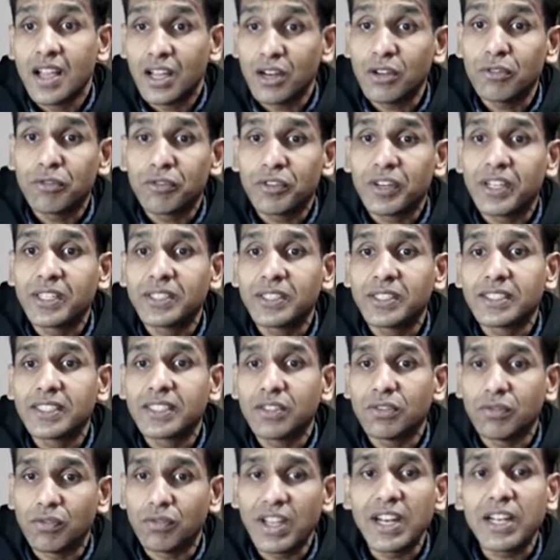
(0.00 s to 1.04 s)
Hello friends,
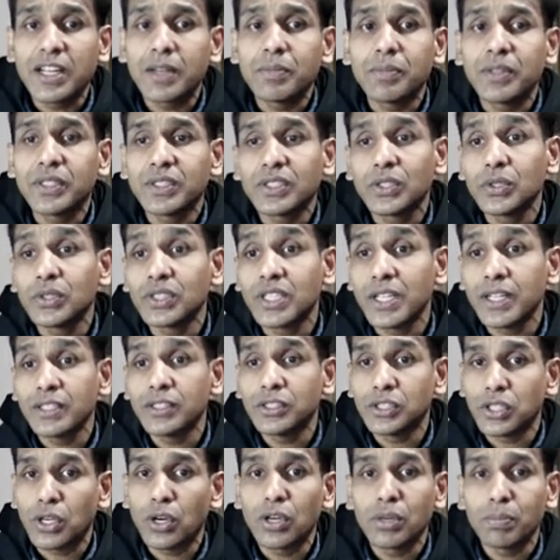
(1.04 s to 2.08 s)
welcome to Susan and
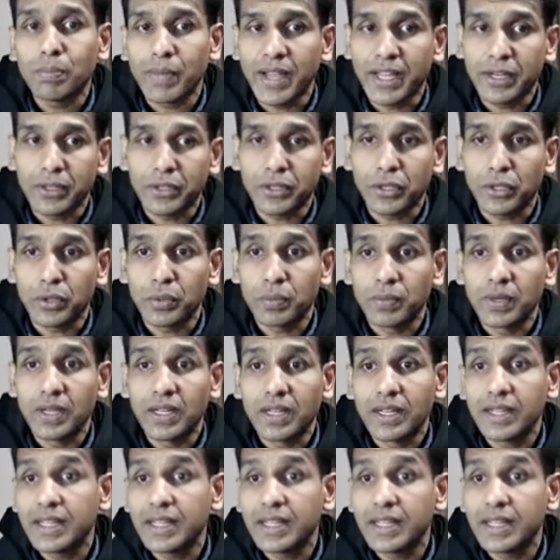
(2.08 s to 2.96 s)
John MathTube.